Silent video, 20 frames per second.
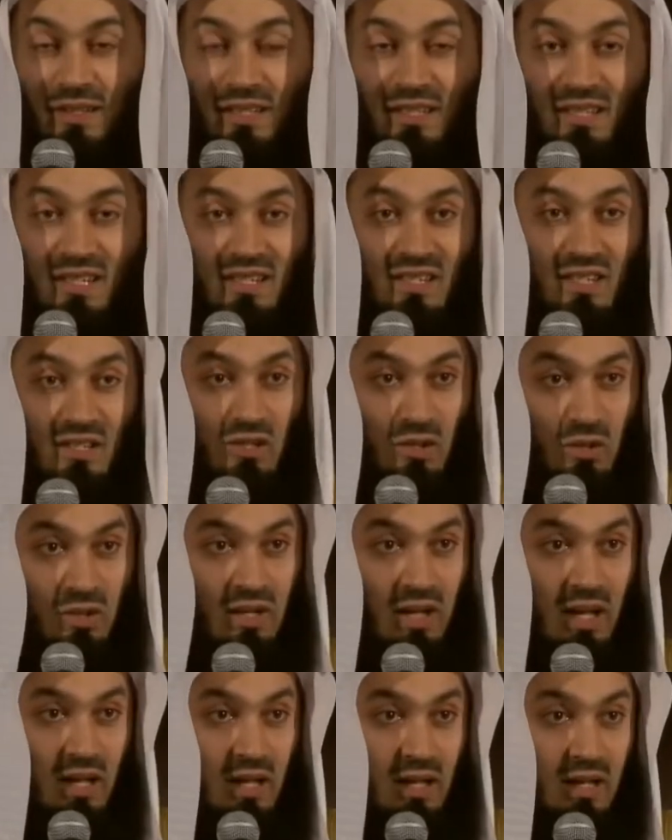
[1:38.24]
It is a
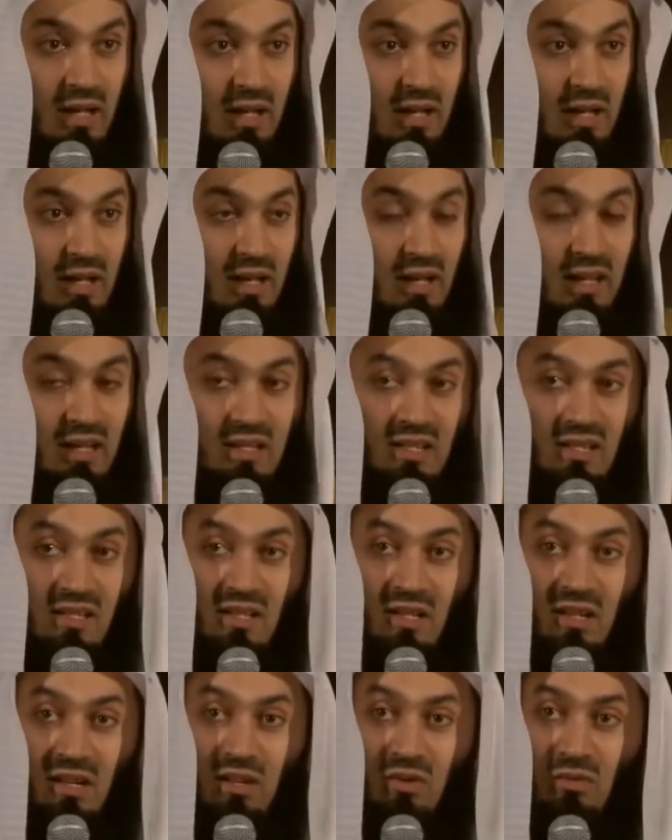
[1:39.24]
sunnah. It
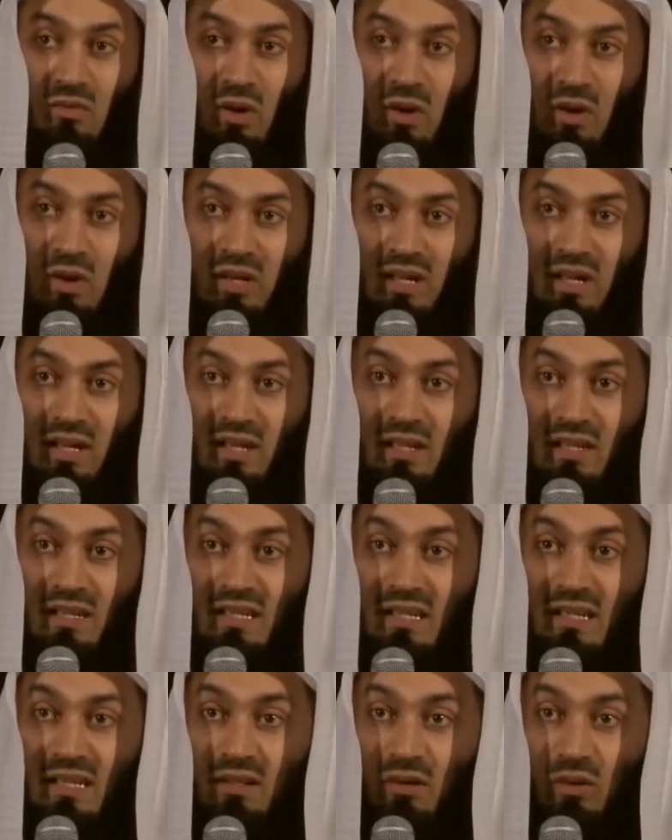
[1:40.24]
is a rewarding
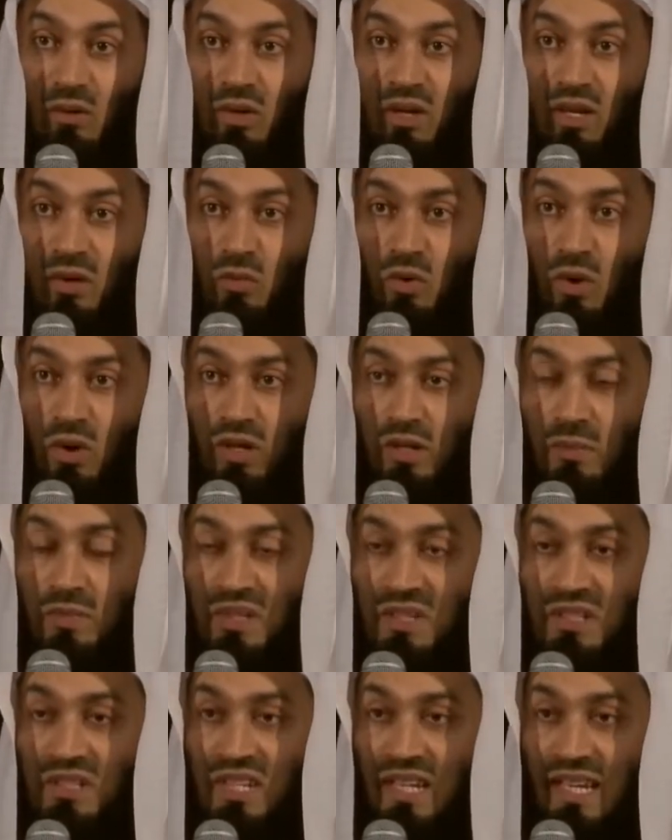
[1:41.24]
or
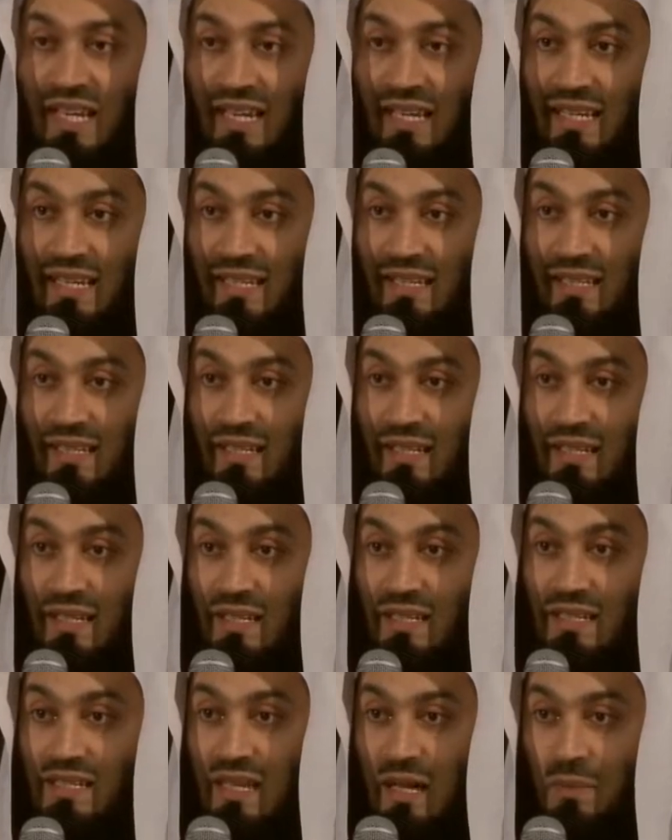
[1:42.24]
rewardable deed,
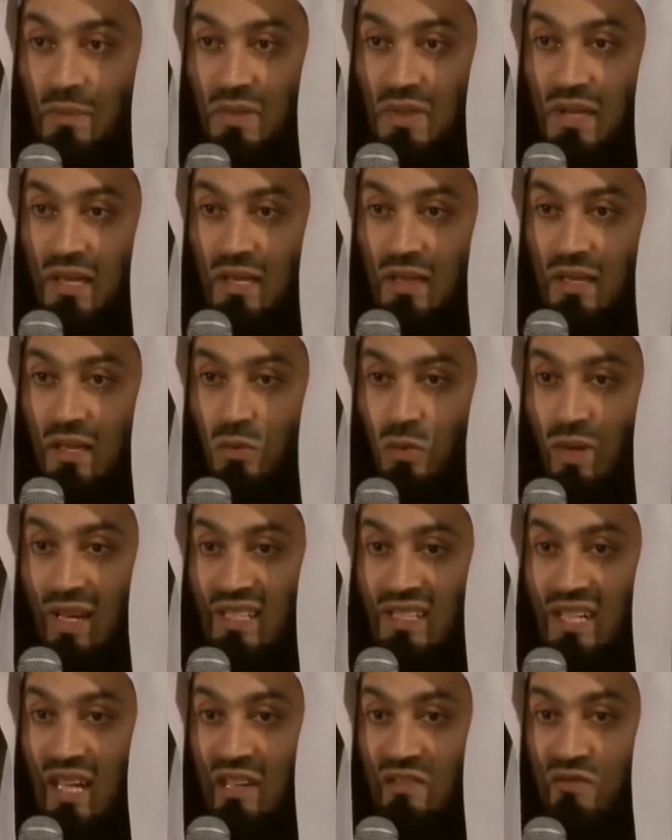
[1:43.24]
something that we
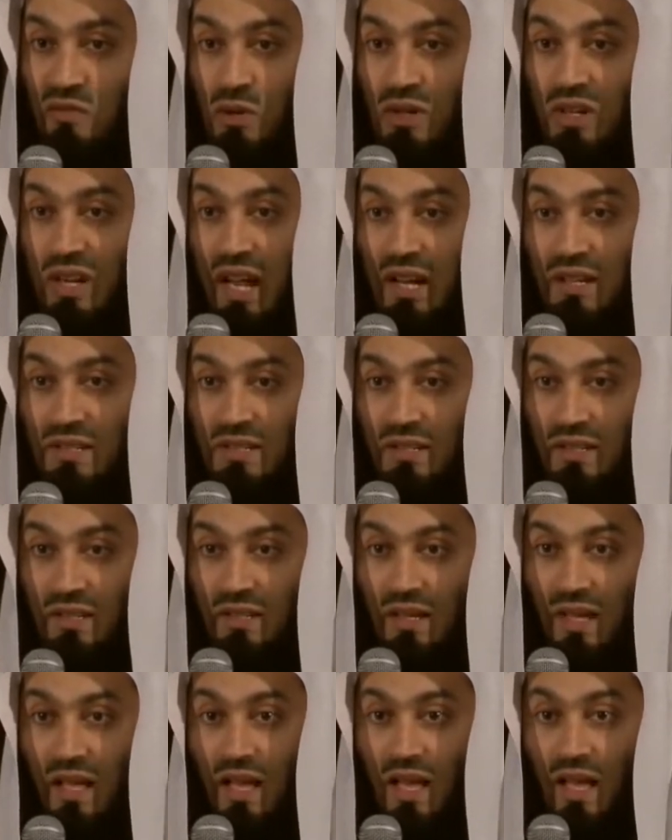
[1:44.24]
take for granted.
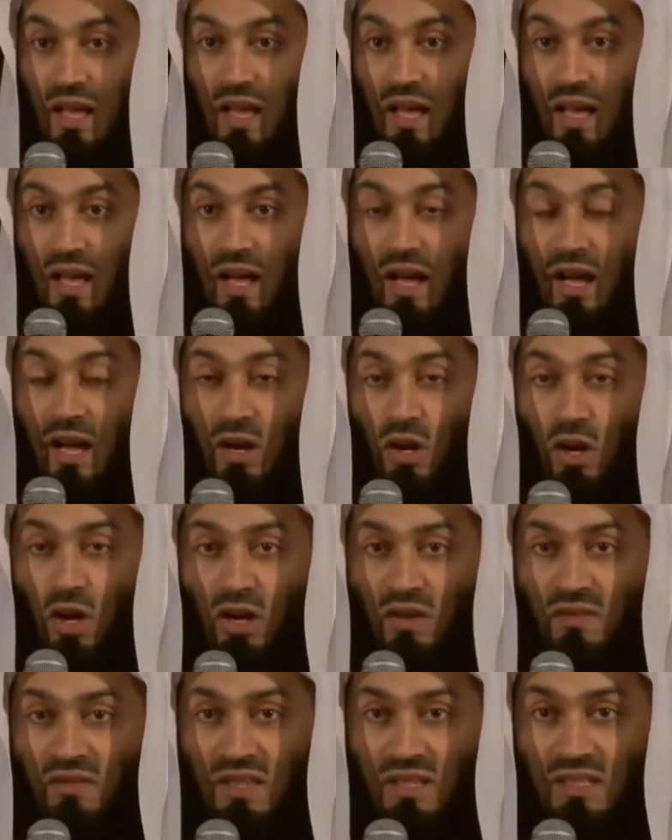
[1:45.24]
A
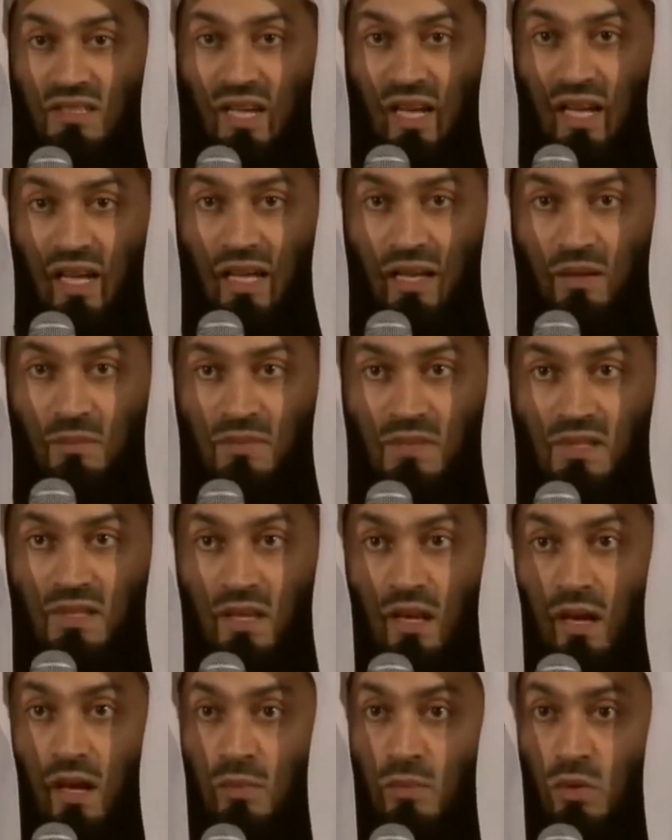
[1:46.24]
lot of the times
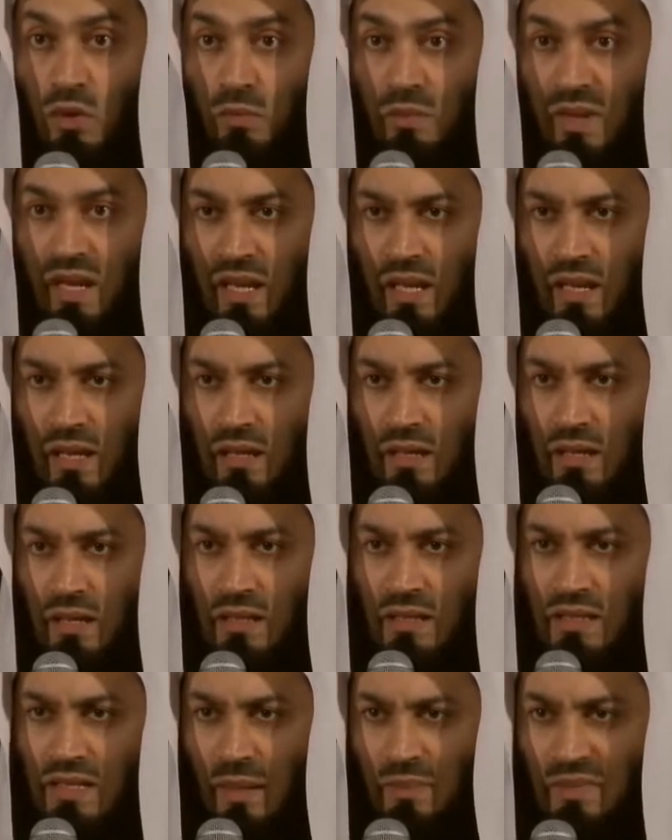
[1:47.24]
there are mu'mineen,
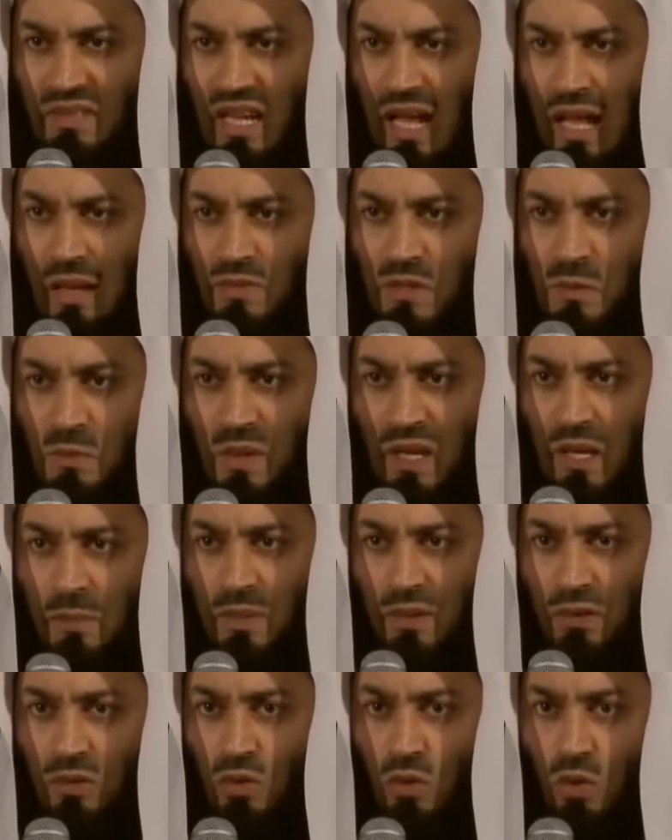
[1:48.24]
and sometimes
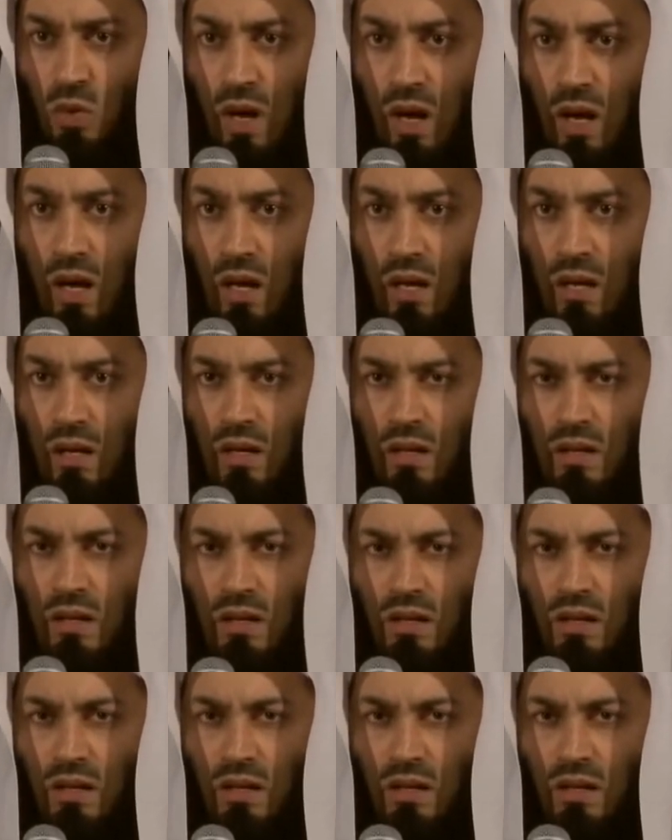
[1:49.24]
people who are